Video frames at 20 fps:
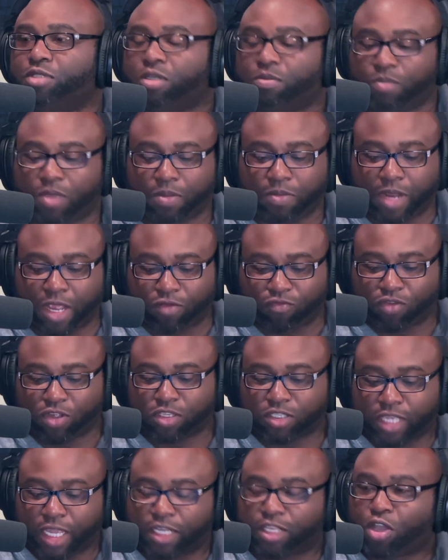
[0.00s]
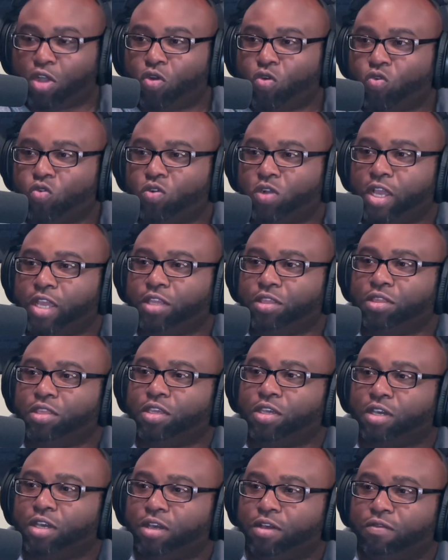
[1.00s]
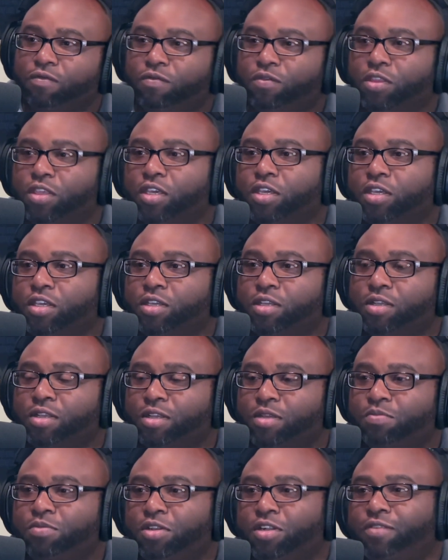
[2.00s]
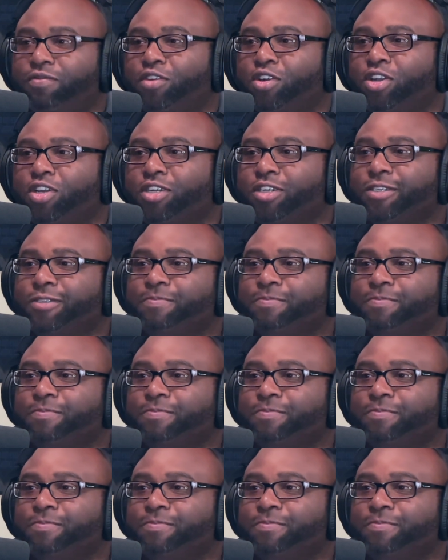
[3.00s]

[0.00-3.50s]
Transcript: Maybe that runs like the whole length of the boulevard.